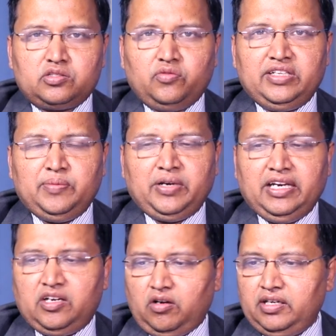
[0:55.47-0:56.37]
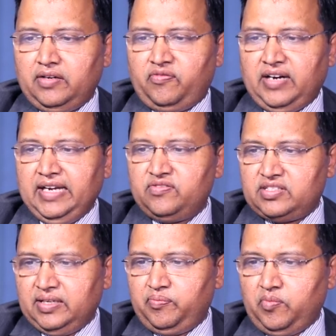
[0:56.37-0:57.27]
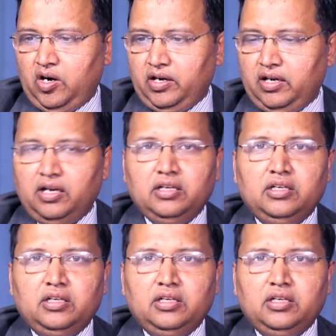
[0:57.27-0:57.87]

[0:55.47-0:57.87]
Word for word: So we typically call it a five-step model.